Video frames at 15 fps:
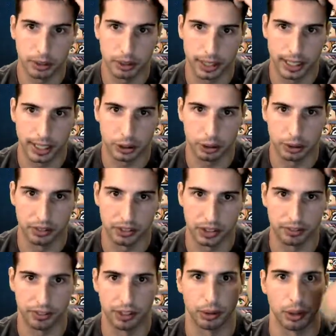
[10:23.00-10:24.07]
get Tree of
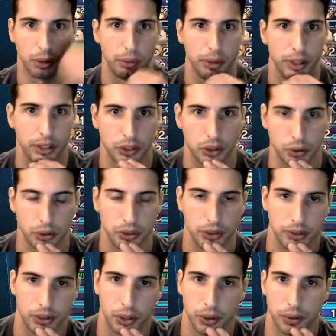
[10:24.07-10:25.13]
Sephira real soon,
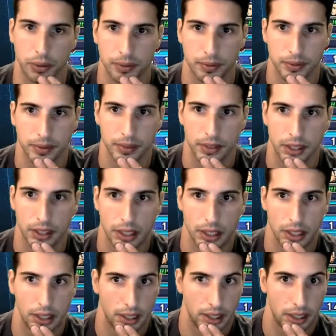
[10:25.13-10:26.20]
though.
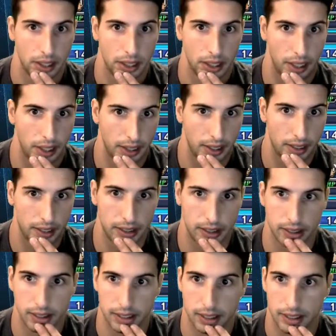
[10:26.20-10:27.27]

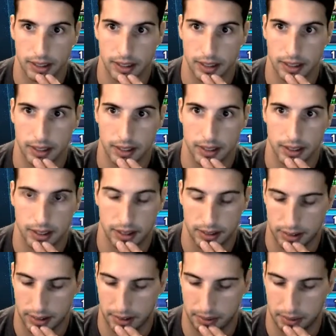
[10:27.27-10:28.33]
Uh,
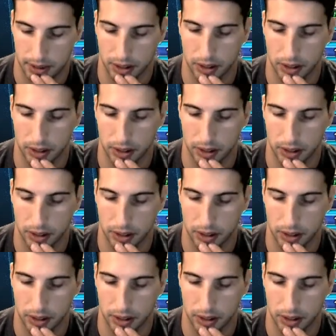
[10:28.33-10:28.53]
I'm gonna go